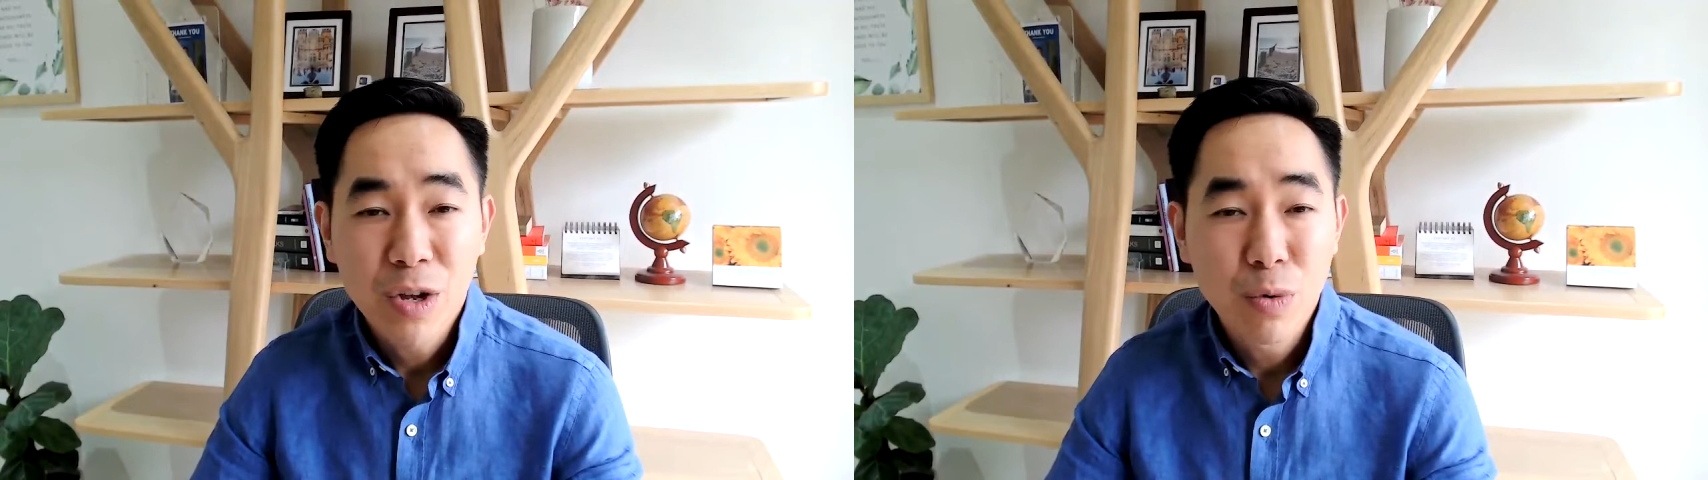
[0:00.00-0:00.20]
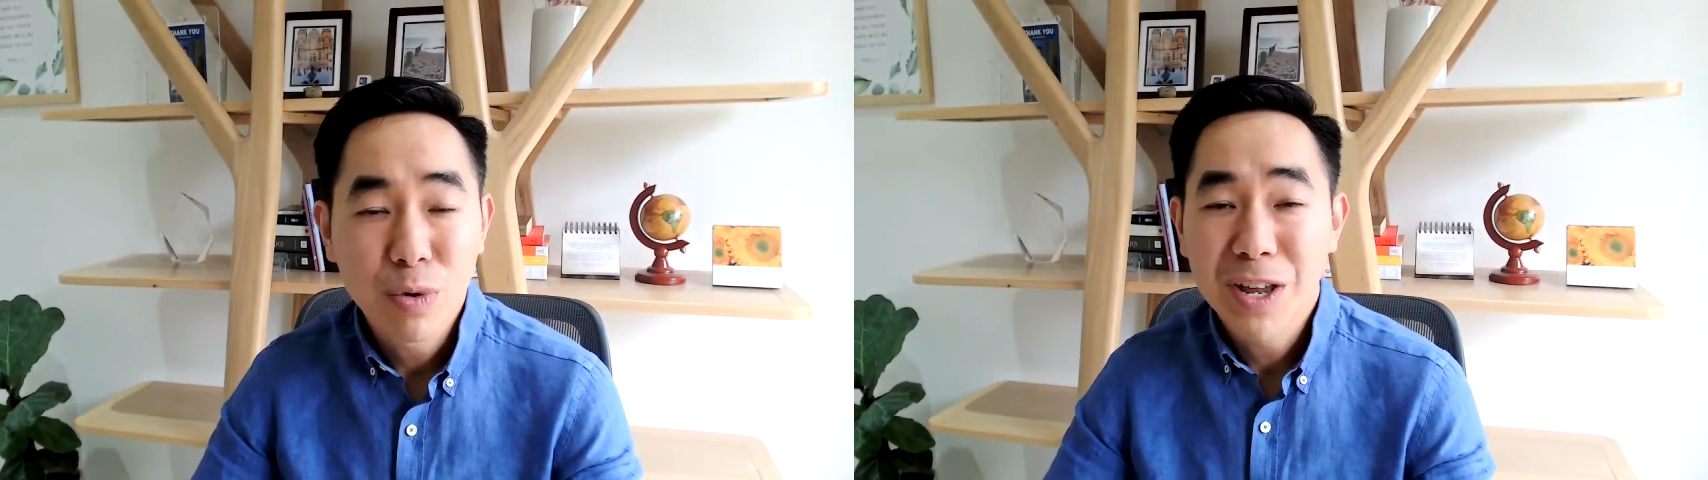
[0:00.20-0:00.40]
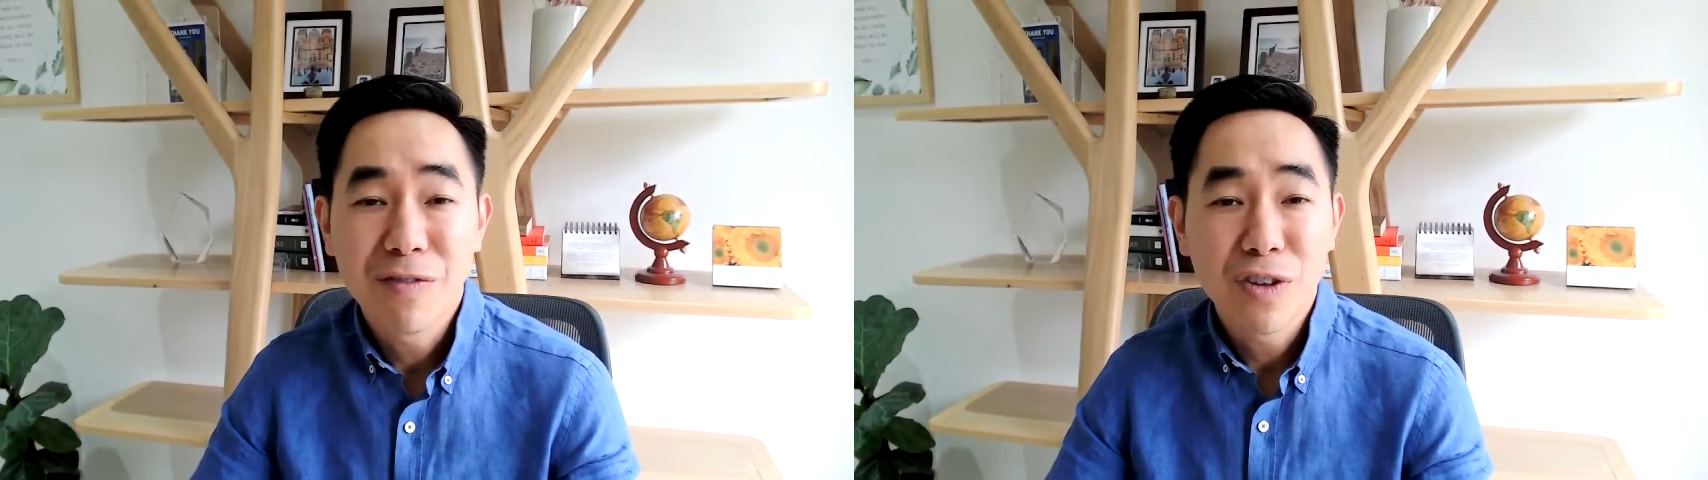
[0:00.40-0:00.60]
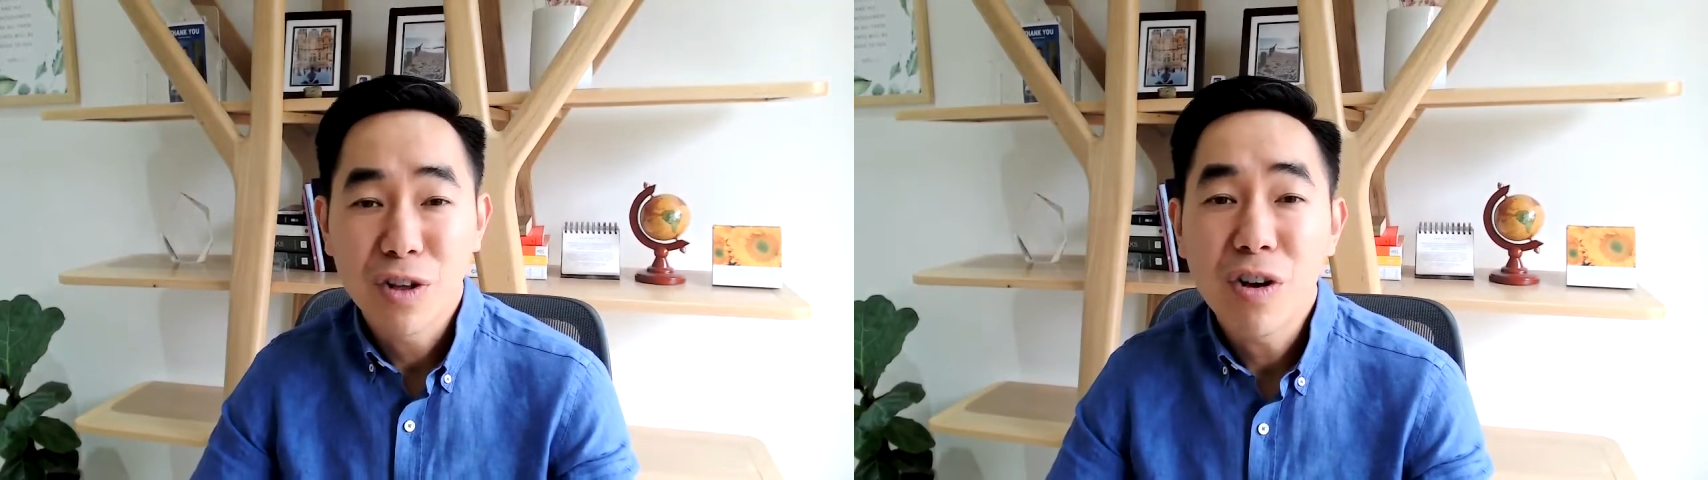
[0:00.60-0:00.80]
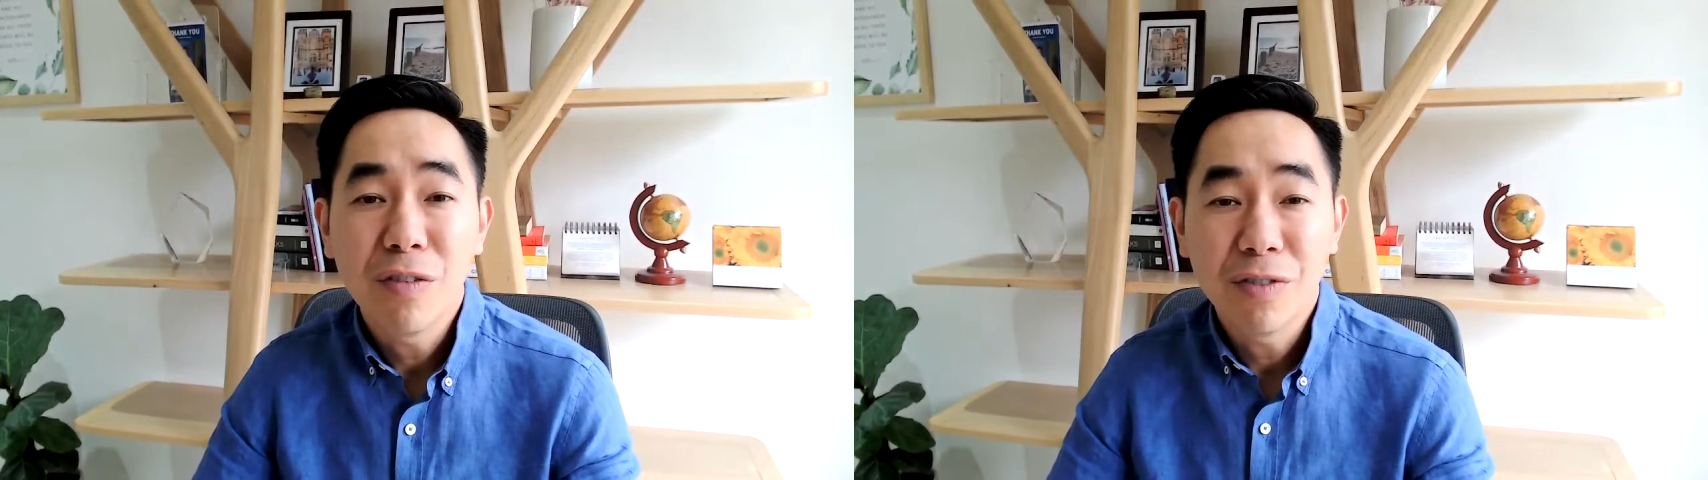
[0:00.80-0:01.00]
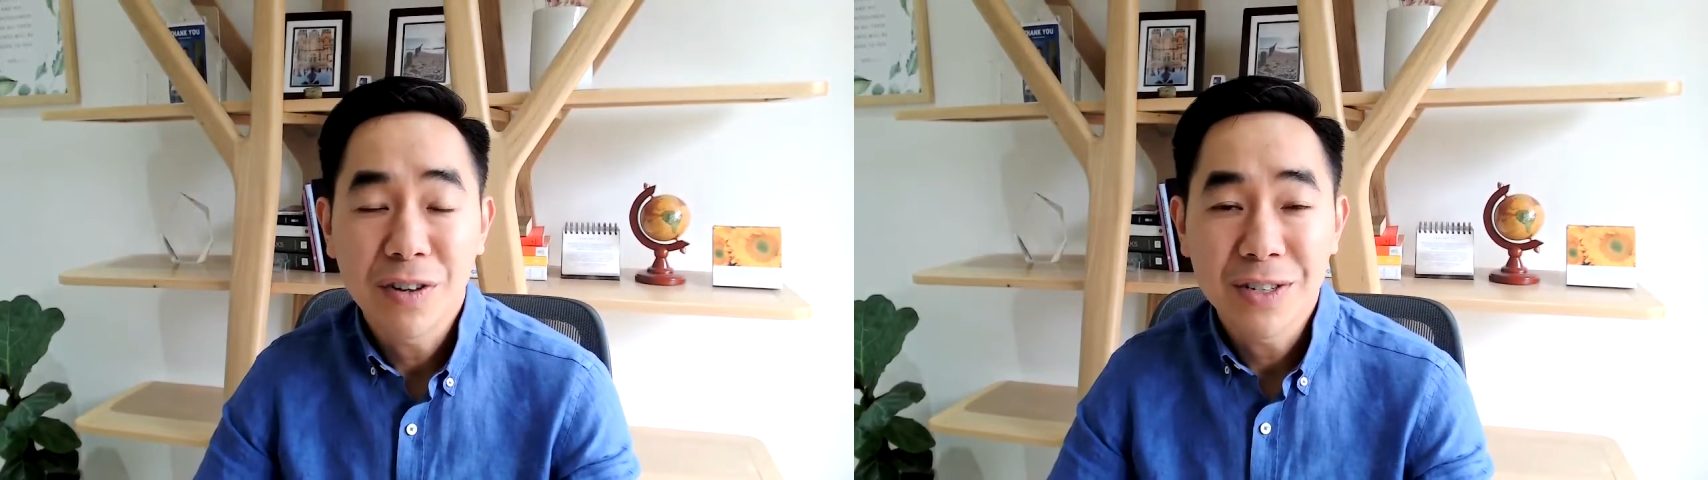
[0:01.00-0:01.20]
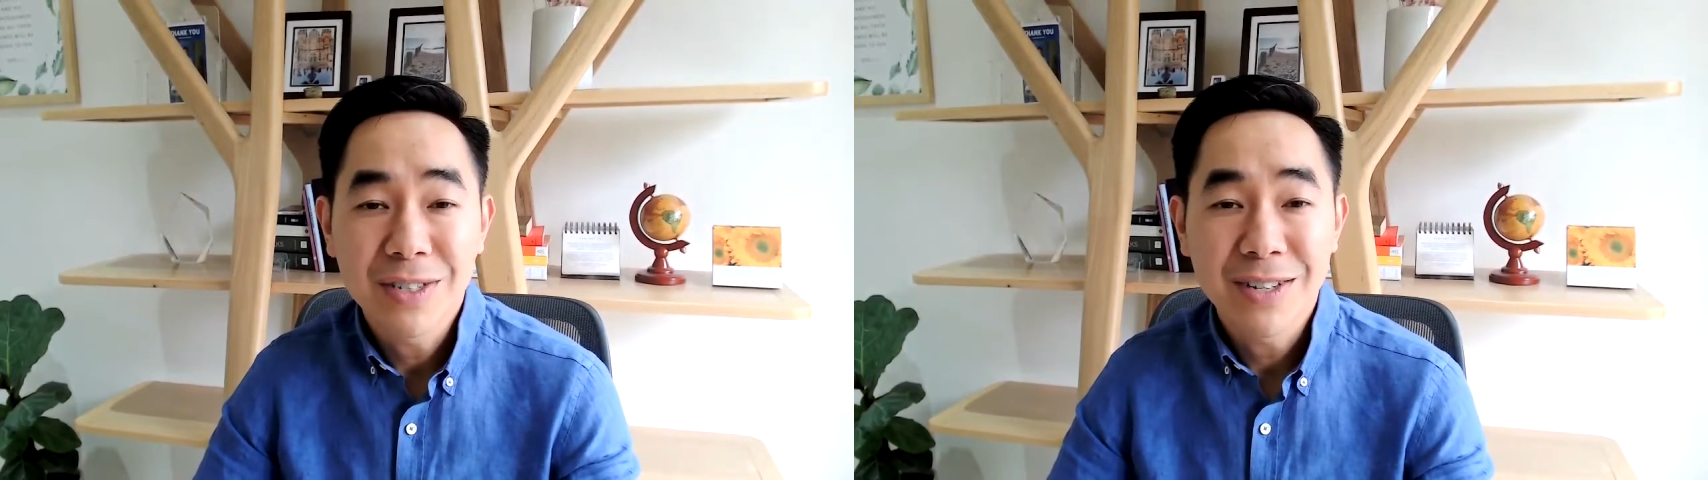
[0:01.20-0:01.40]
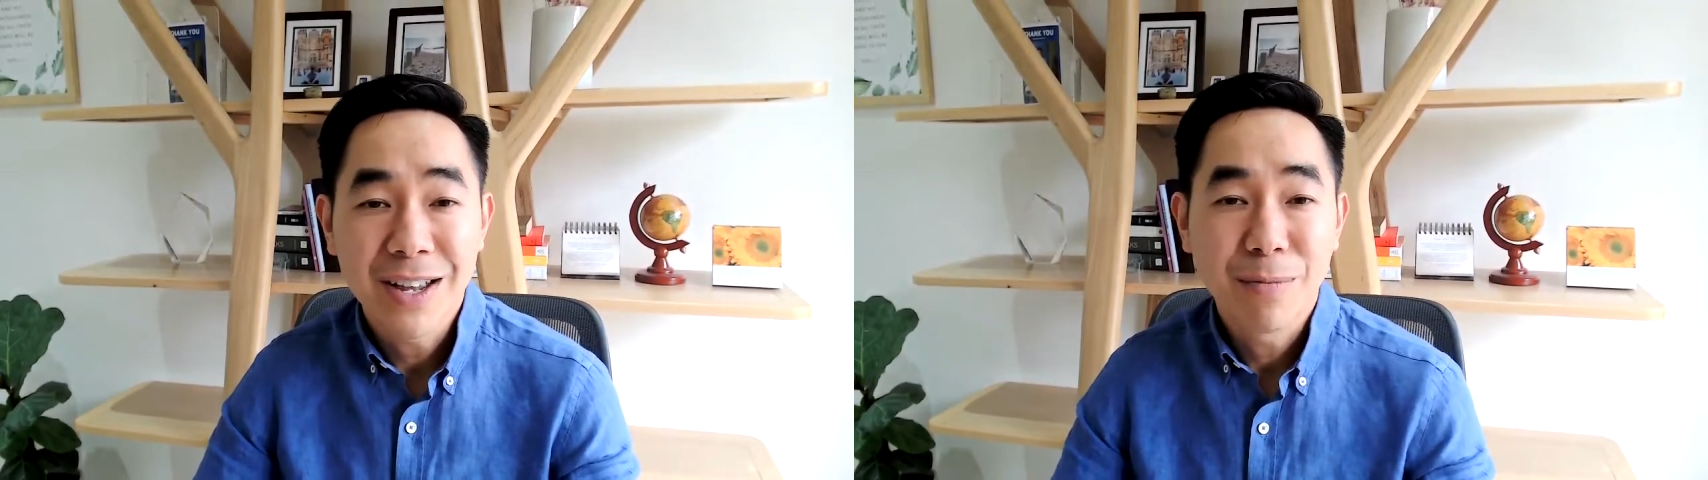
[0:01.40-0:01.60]
Who would give you the
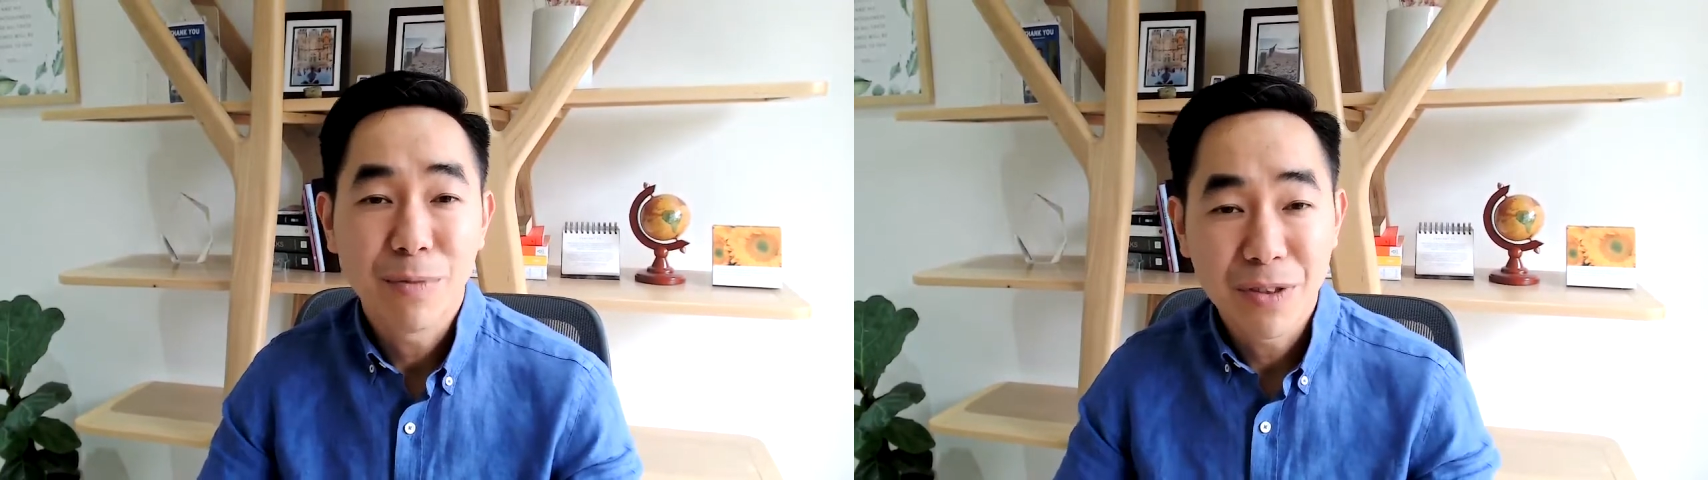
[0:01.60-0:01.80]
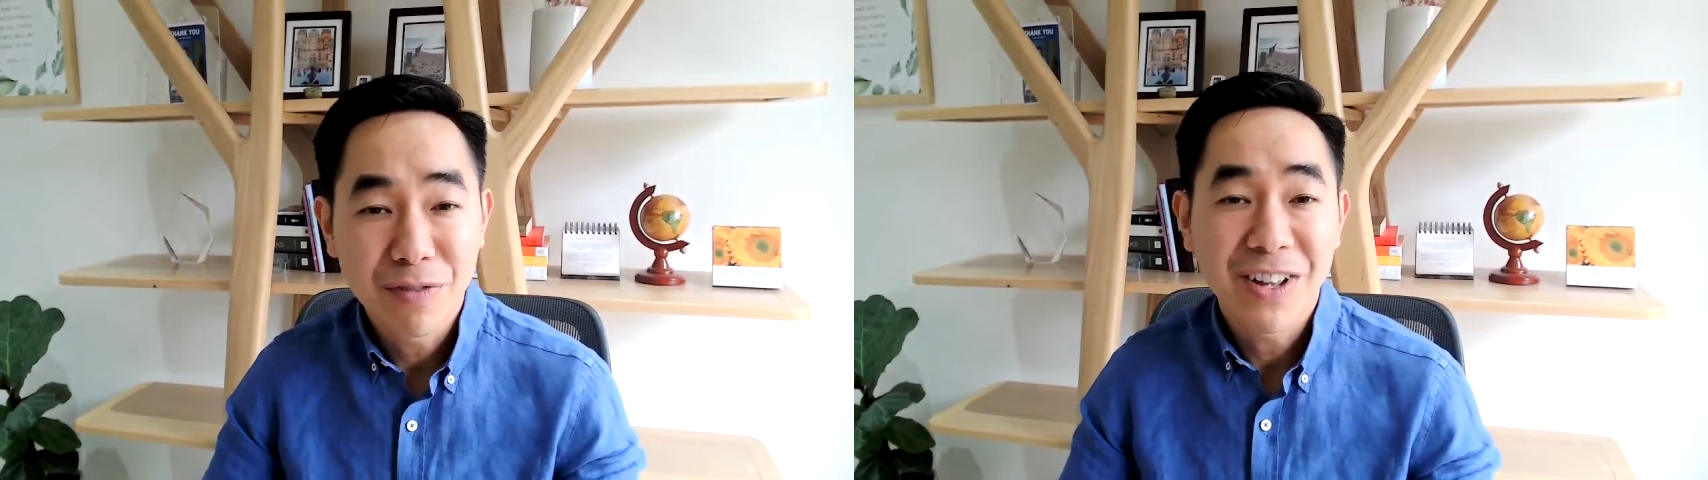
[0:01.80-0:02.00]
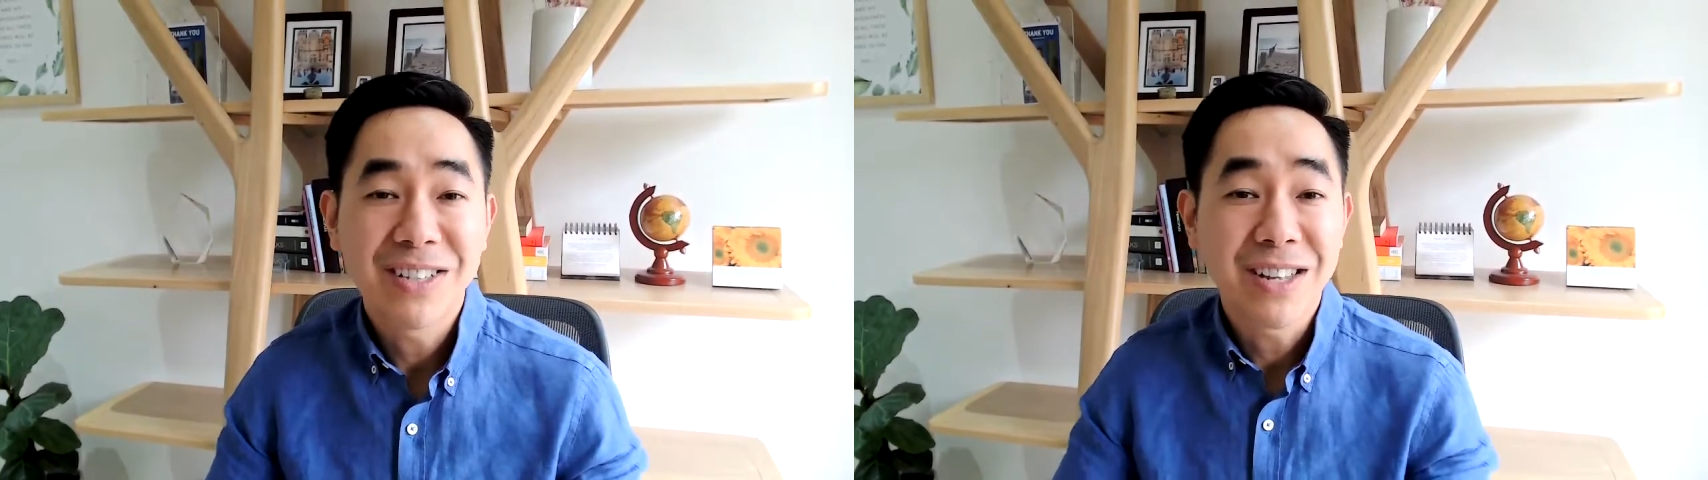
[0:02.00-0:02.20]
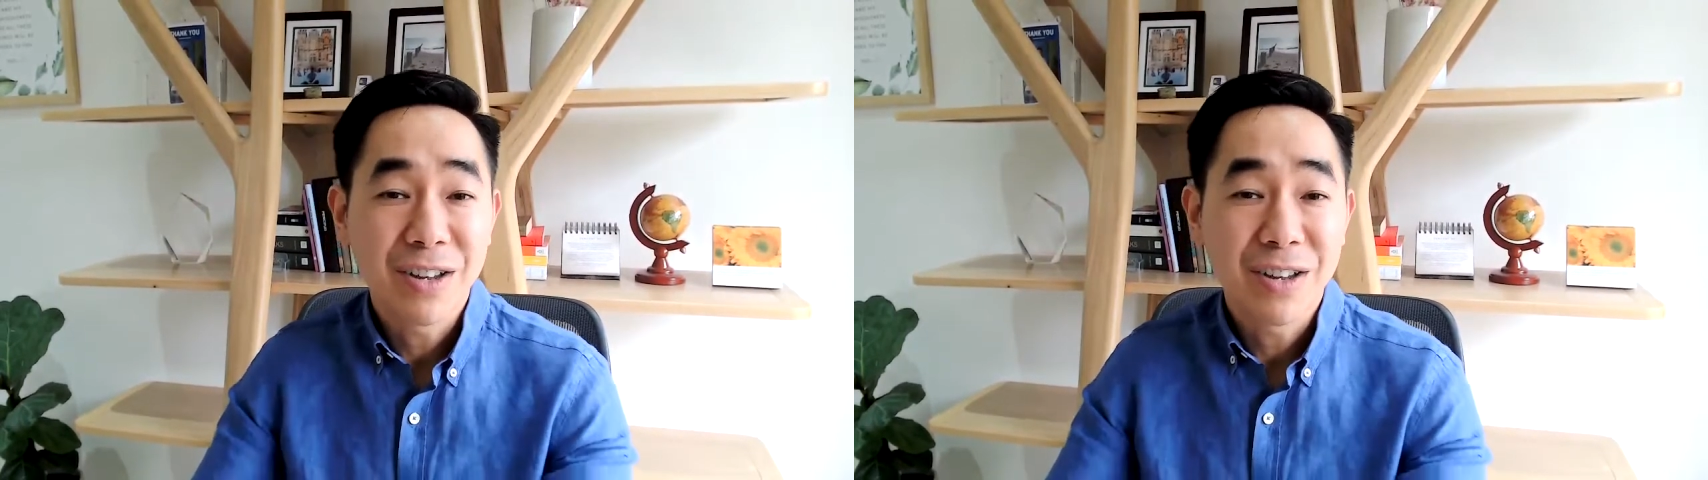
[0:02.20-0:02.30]
confidence with the funds